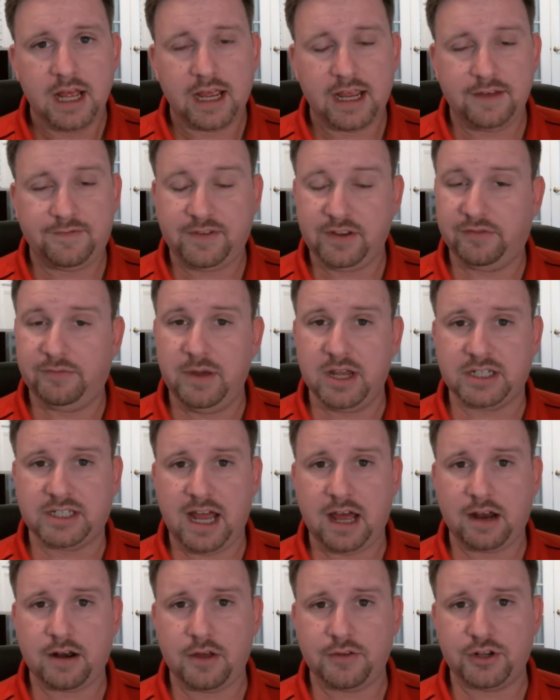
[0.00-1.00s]
If you've
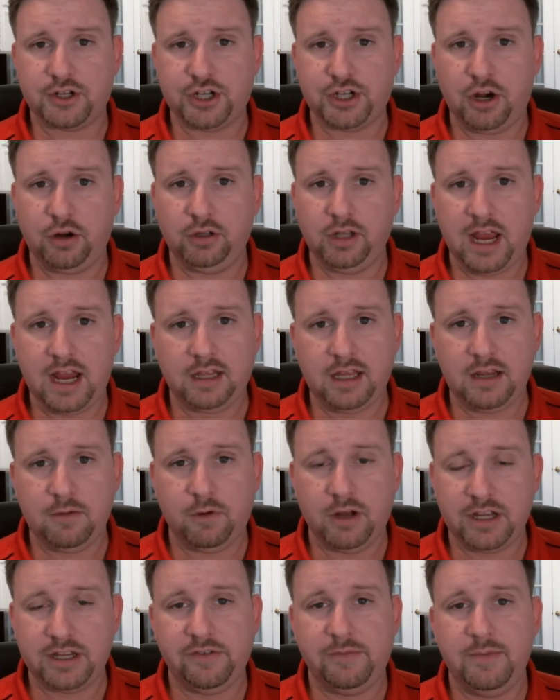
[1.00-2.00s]
missed out on the show lately,
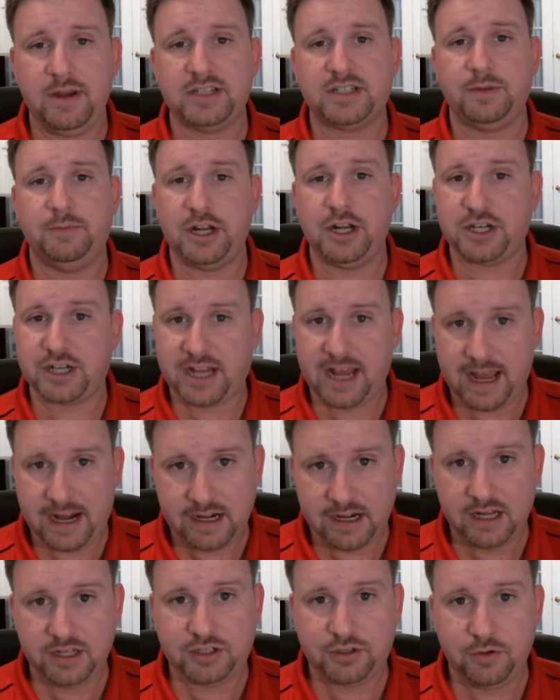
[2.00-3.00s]
well, you've missed a bunch of
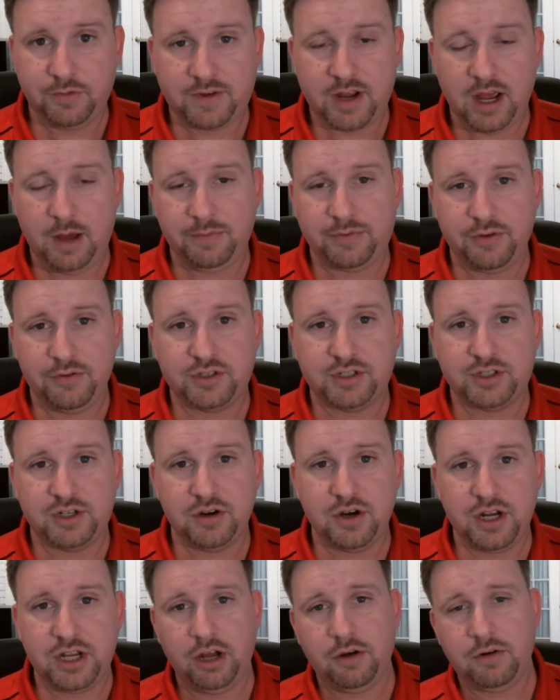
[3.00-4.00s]
candidates who have come through the
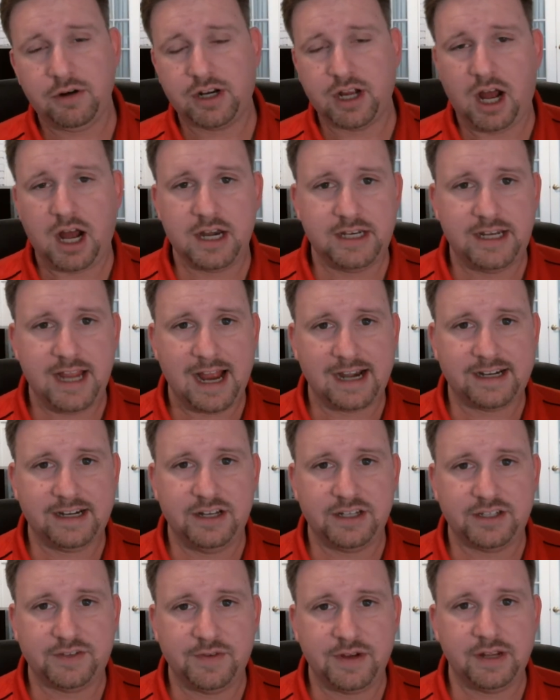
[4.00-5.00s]
studio and
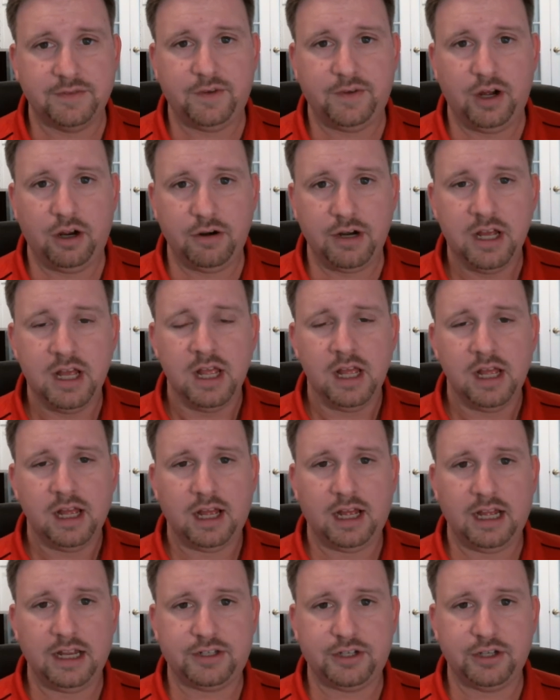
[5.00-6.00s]
contacted us via phone
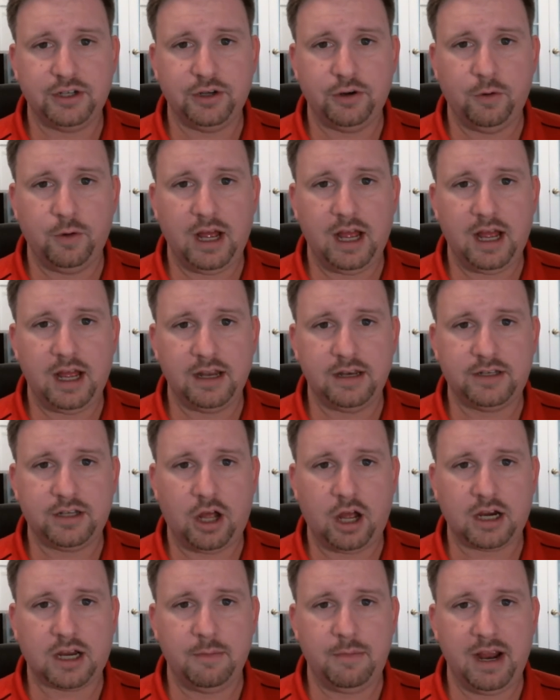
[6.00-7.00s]
to
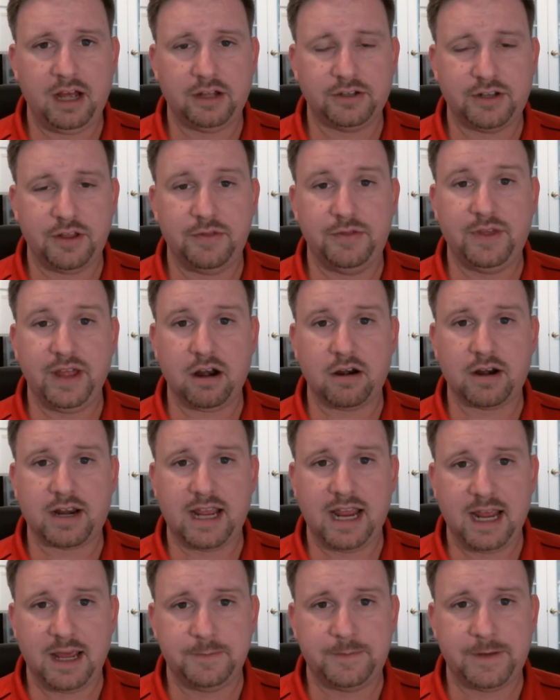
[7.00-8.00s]
talk about their
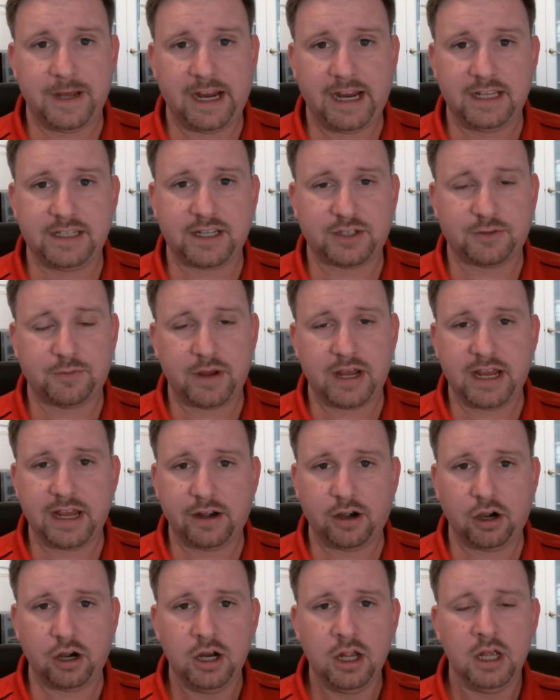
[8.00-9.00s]
campaigns as we
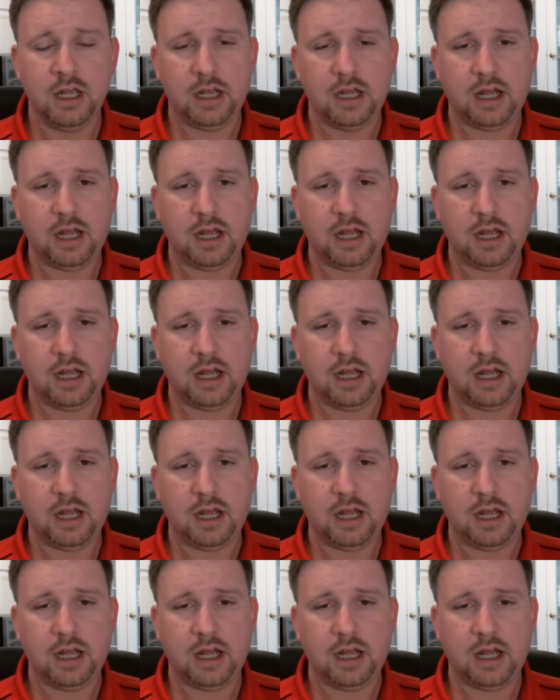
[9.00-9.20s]
enter